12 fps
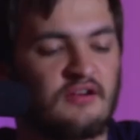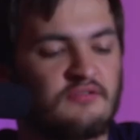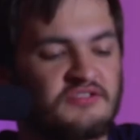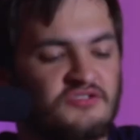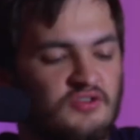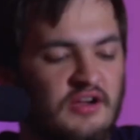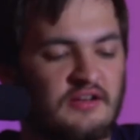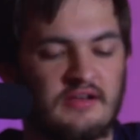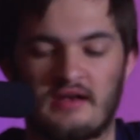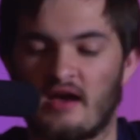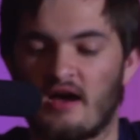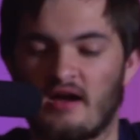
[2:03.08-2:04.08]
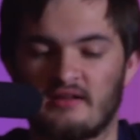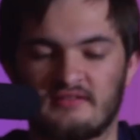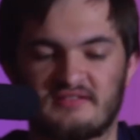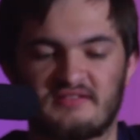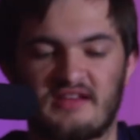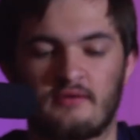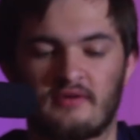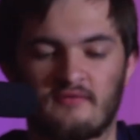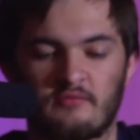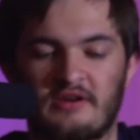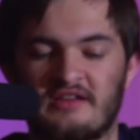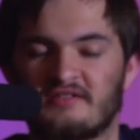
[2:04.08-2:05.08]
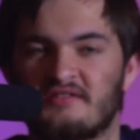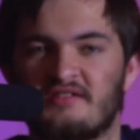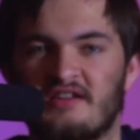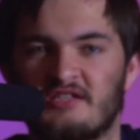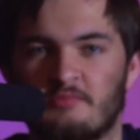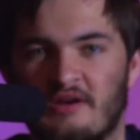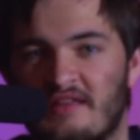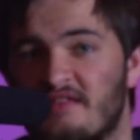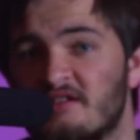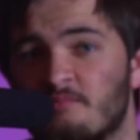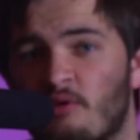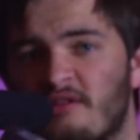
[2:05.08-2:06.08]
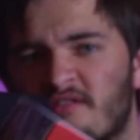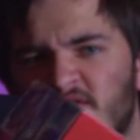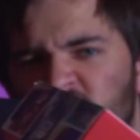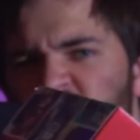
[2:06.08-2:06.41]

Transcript: I always try to not say what everybody else says, but at this point there's